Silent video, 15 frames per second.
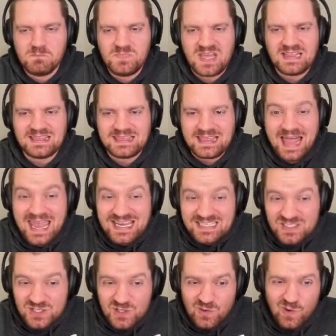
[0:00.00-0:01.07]
they
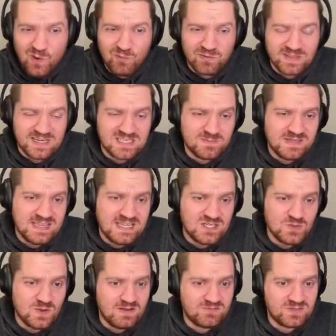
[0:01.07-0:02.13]
like to go over. That doesn't mean they
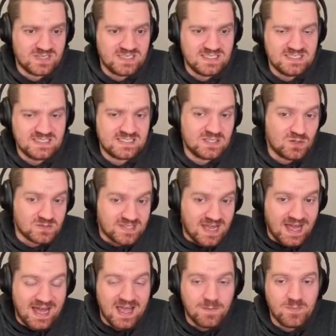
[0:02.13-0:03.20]
do every single
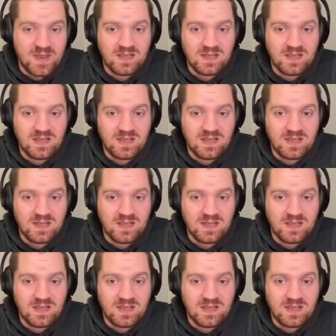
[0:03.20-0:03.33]
time.